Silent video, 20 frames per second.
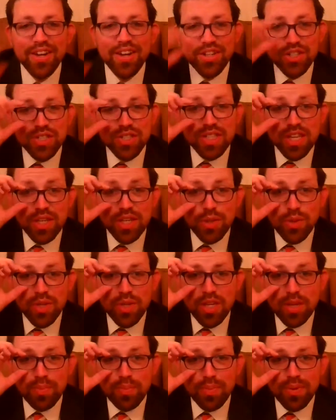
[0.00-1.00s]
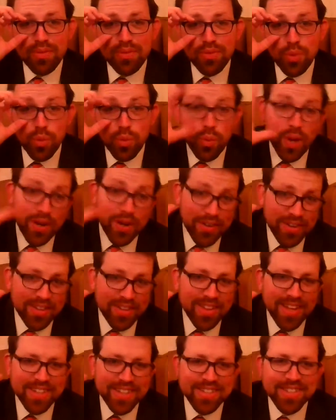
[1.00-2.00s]
Just like you keep, if you're wearing
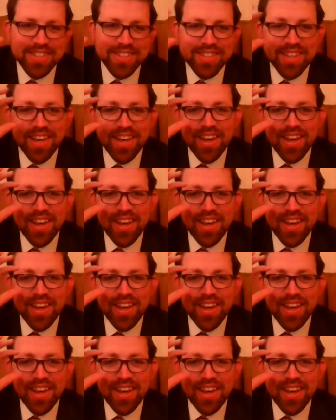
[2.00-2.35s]
glasses,